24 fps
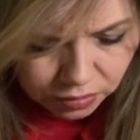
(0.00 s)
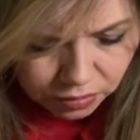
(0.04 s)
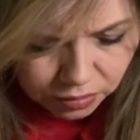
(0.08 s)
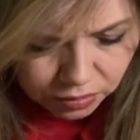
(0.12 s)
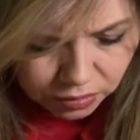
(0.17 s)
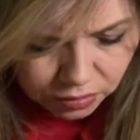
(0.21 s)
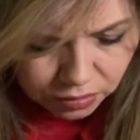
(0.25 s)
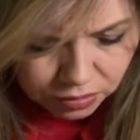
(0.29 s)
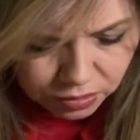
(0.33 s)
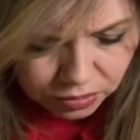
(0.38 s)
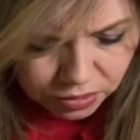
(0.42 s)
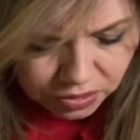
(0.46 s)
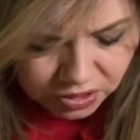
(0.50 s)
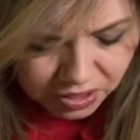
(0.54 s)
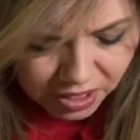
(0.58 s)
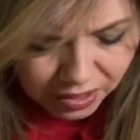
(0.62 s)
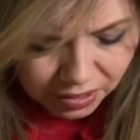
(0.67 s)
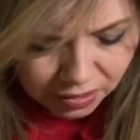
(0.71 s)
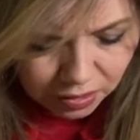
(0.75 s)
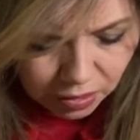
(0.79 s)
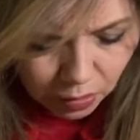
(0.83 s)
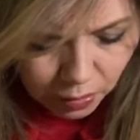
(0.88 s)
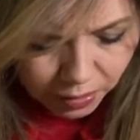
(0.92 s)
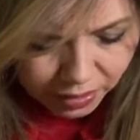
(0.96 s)
you're just kind
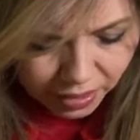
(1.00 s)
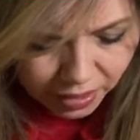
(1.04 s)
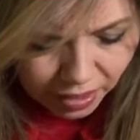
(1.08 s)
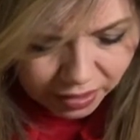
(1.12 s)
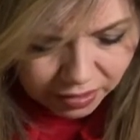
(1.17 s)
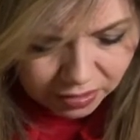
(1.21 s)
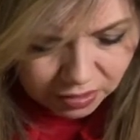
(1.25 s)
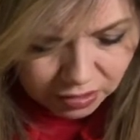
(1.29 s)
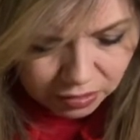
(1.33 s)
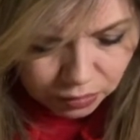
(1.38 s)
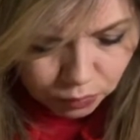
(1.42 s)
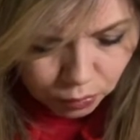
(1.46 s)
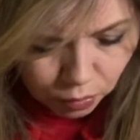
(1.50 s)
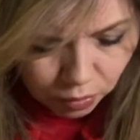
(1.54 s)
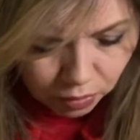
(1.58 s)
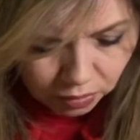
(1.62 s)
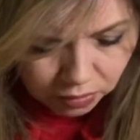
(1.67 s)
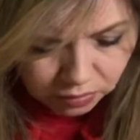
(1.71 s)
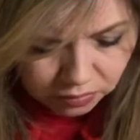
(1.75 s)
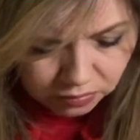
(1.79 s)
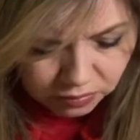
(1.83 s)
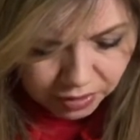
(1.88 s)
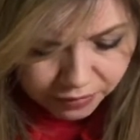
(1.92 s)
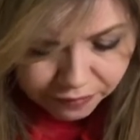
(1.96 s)
of going out into the
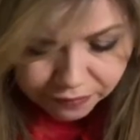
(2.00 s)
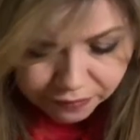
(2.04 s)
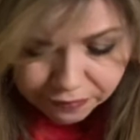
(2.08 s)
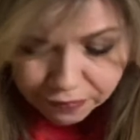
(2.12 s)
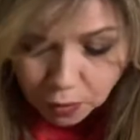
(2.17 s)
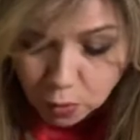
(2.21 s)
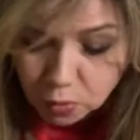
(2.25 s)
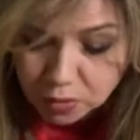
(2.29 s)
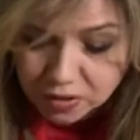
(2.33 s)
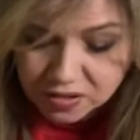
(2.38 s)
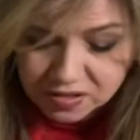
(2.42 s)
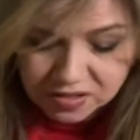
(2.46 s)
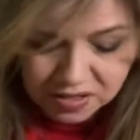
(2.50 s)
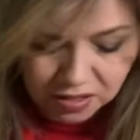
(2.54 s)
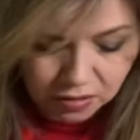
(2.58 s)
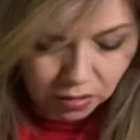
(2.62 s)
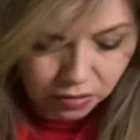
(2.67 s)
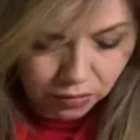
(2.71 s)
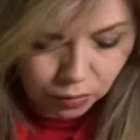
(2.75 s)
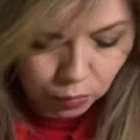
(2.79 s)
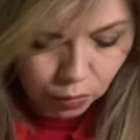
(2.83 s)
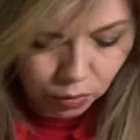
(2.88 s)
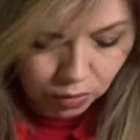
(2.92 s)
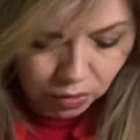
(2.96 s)
world and focusing
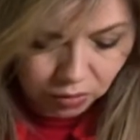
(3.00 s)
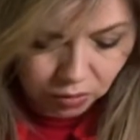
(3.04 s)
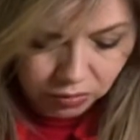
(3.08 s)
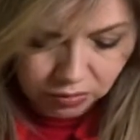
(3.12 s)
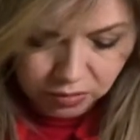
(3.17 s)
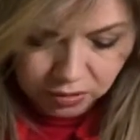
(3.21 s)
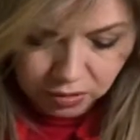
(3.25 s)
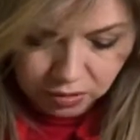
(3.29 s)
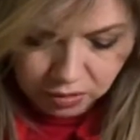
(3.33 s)
on the world.